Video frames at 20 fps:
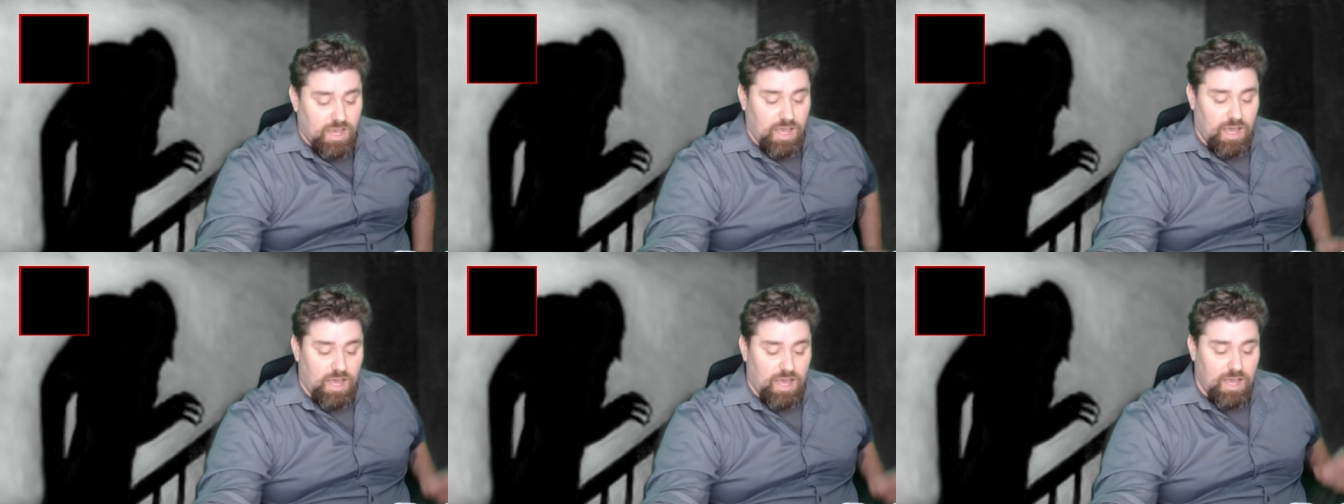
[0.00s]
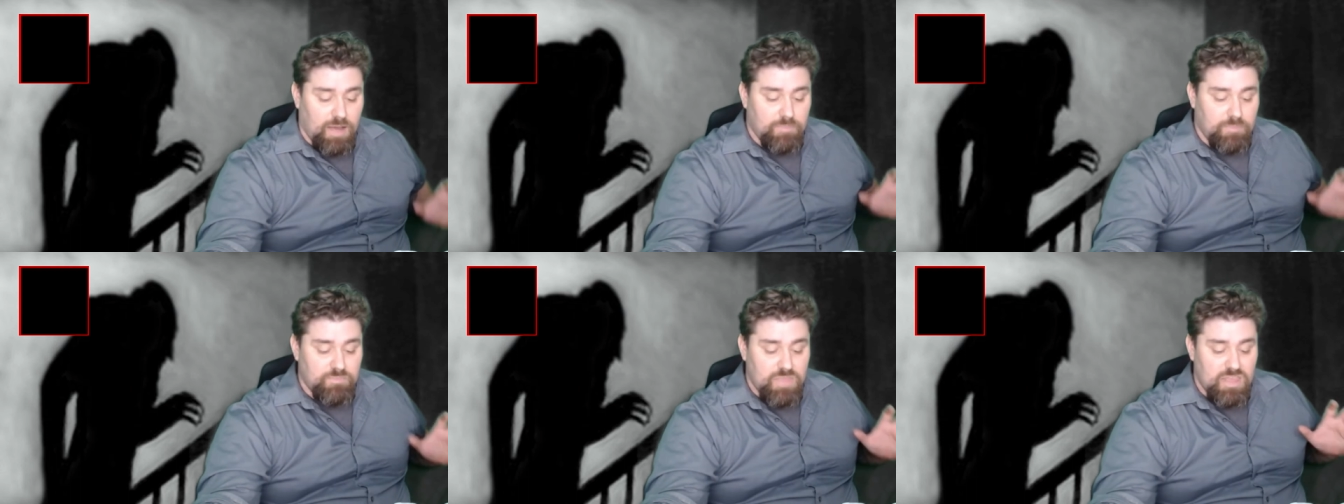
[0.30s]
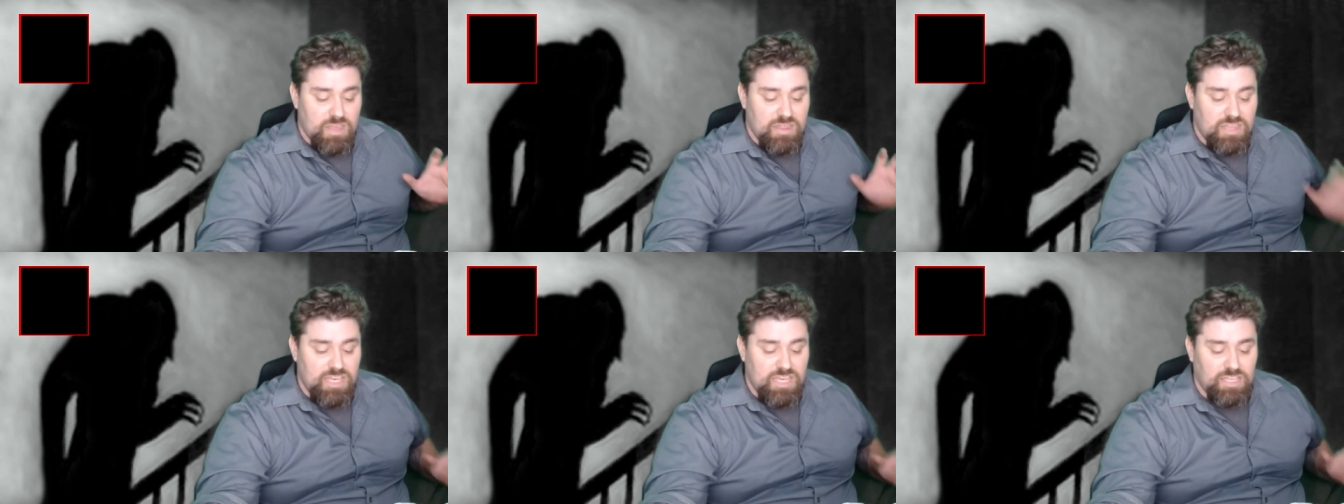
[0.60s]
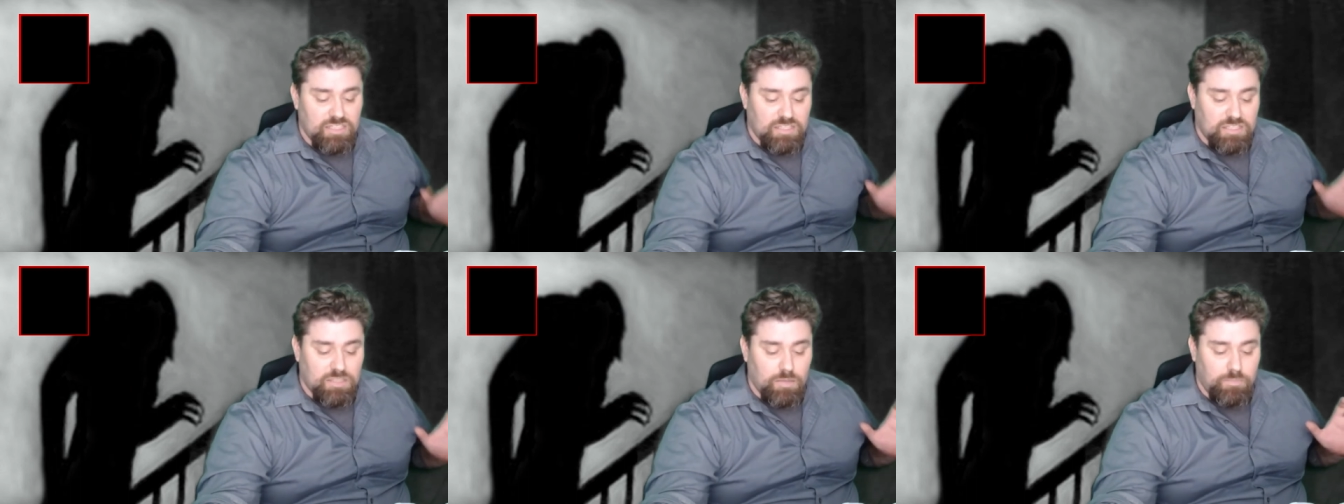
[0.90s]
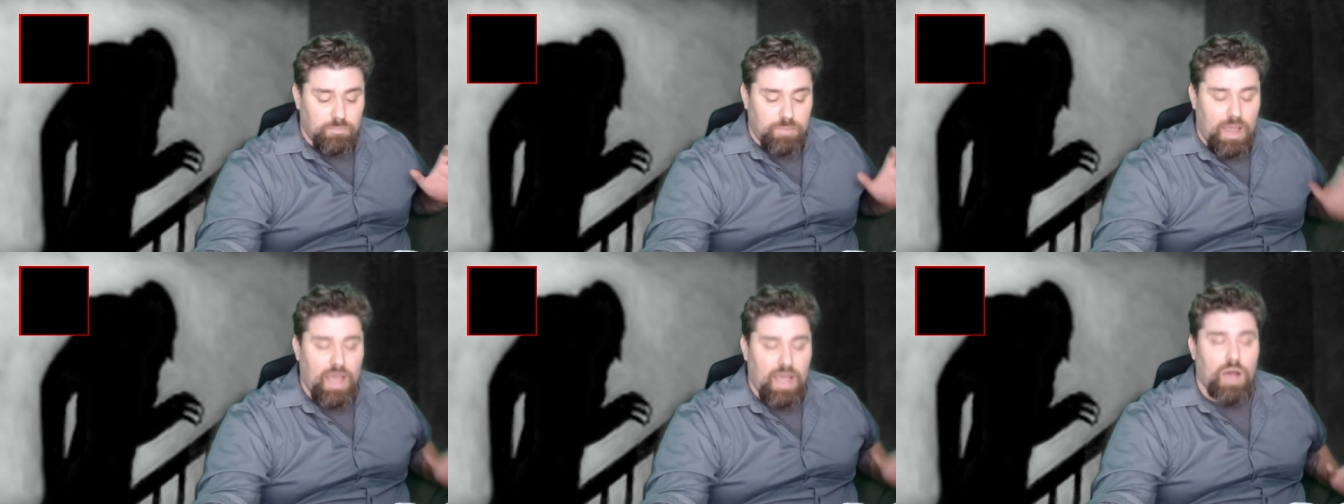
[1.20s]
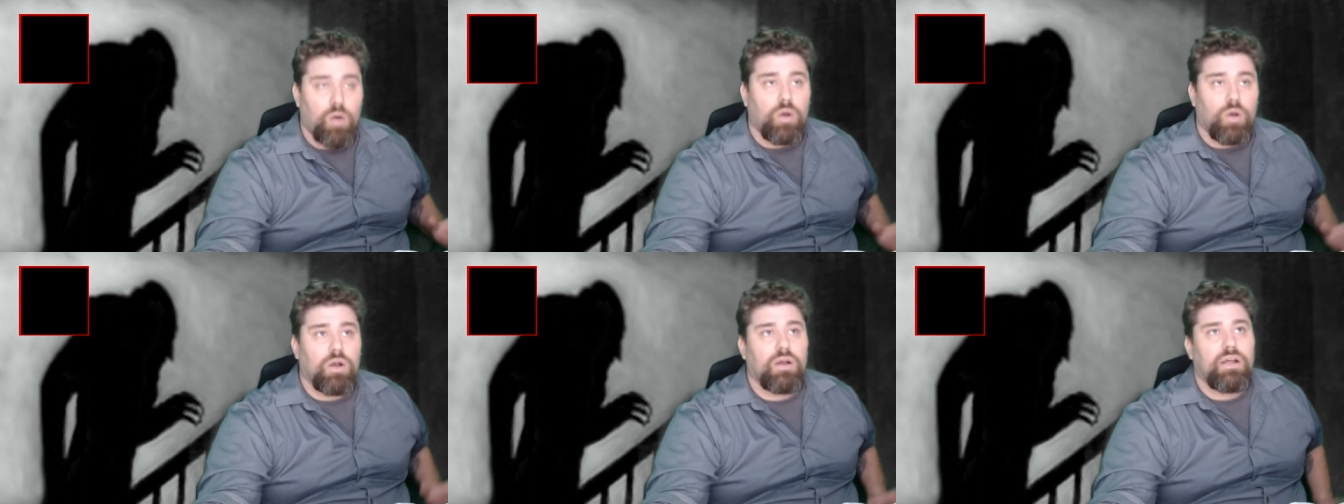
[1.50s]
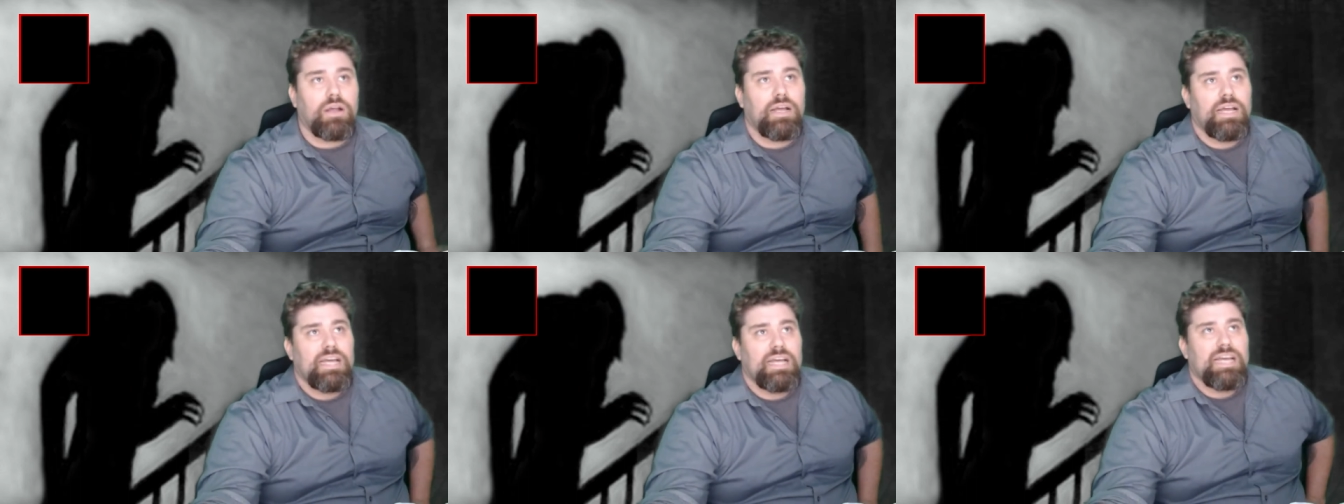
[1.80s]
Um, this
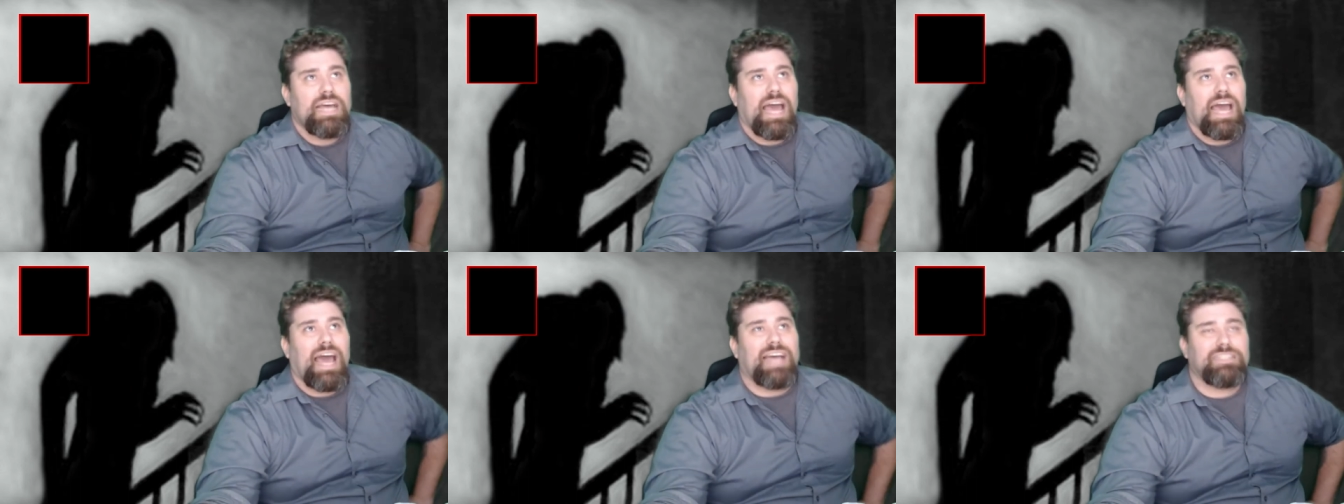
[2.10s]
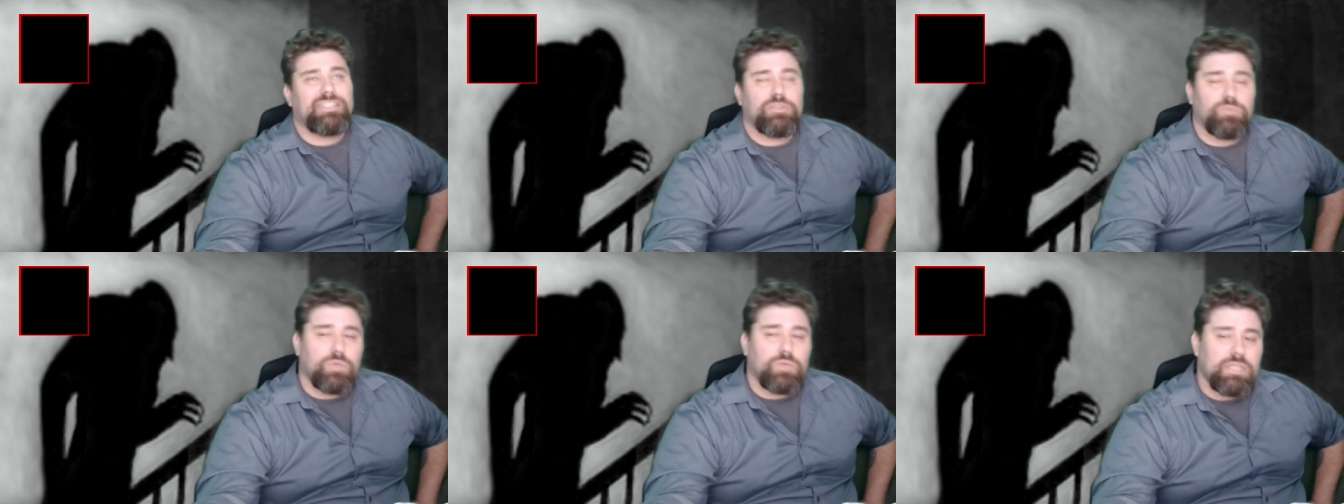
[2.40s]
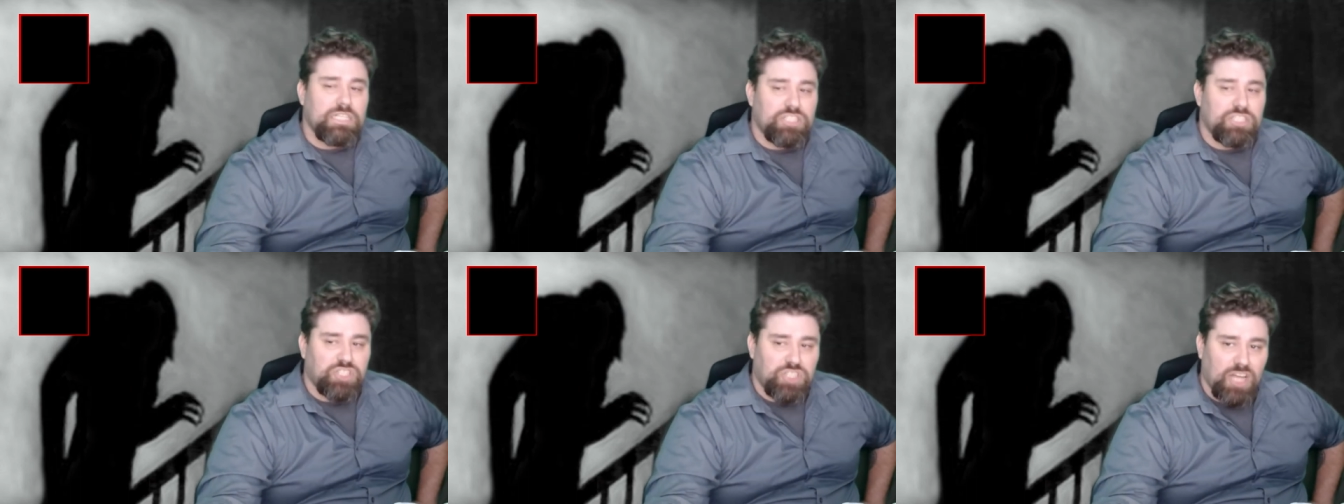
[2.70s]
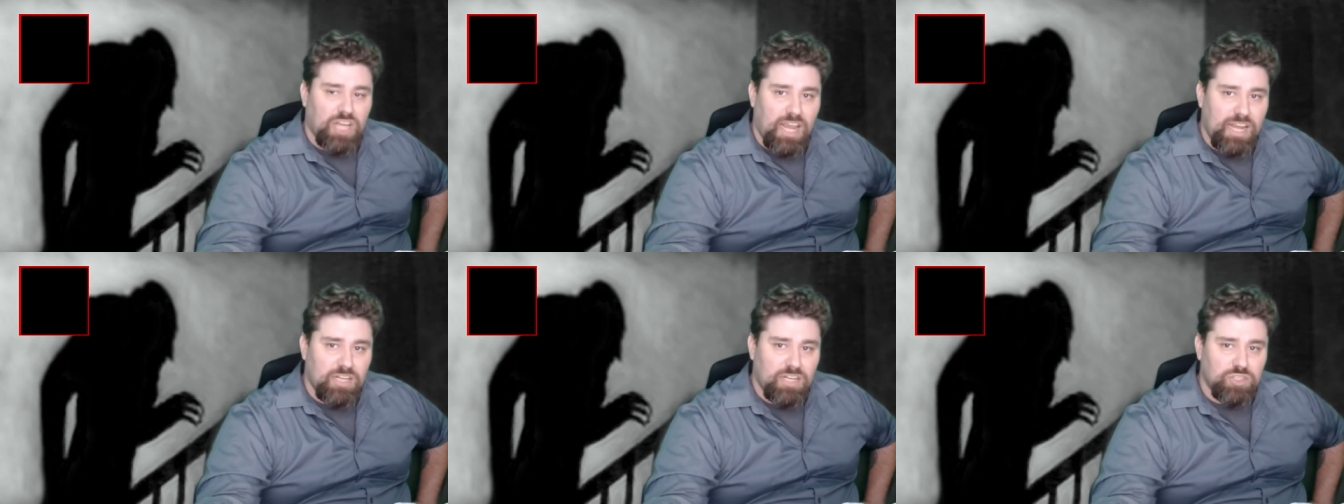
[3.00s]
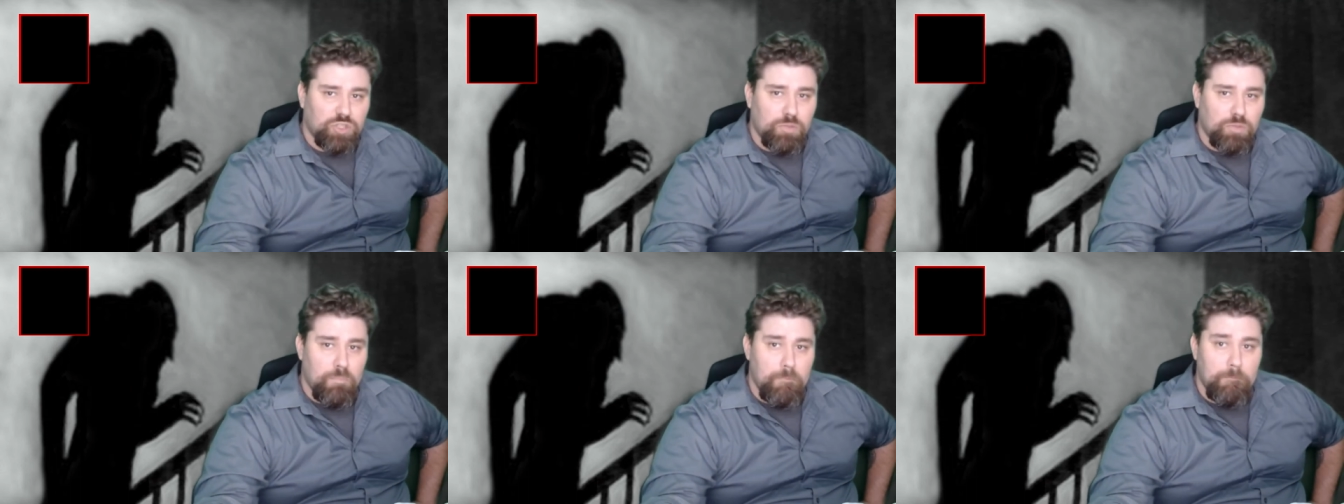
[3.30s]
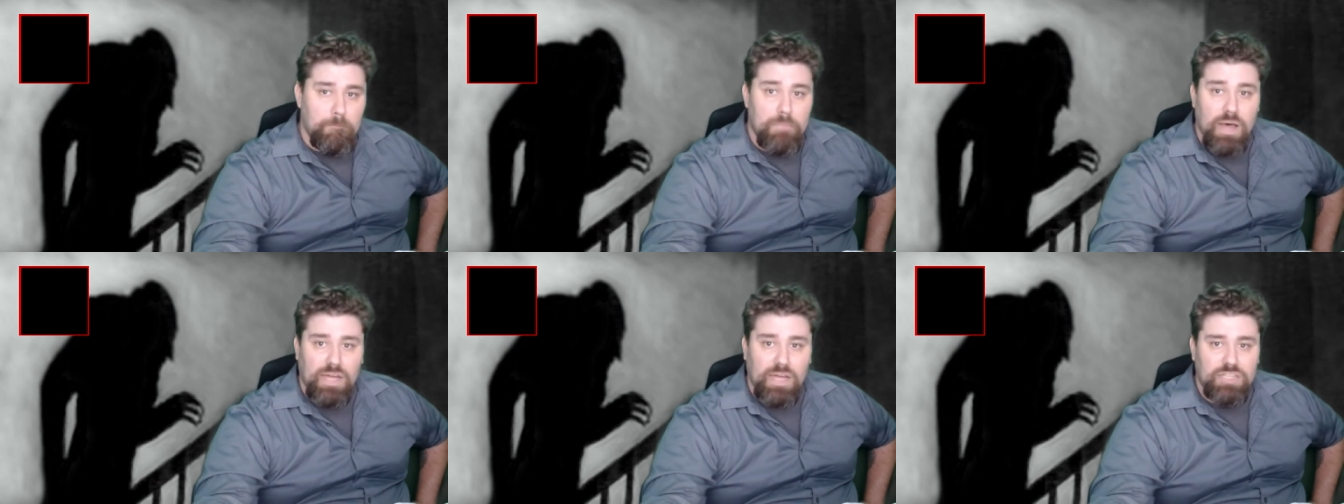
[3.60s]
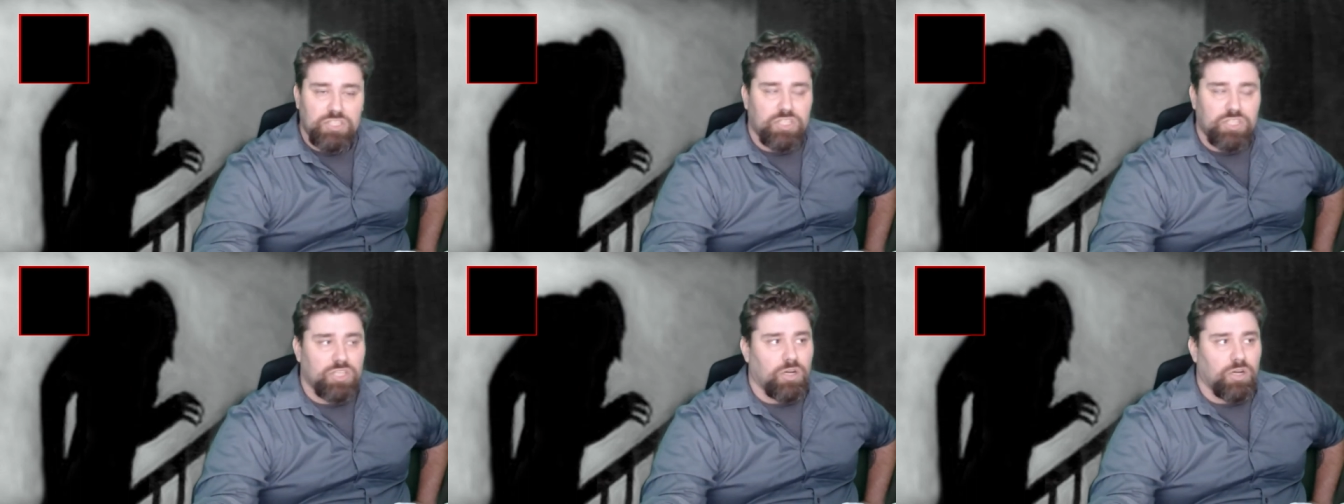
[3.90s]
power hasn't really changed much.